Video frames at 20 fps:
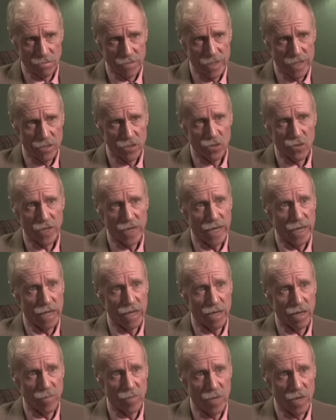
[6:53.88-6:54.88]
in doing
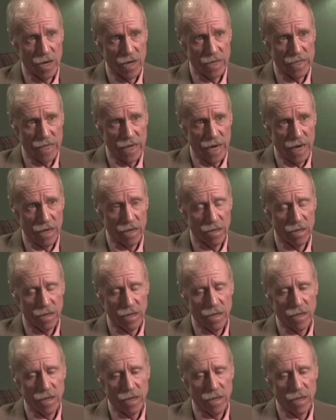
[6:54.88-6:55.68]
anything beyond that.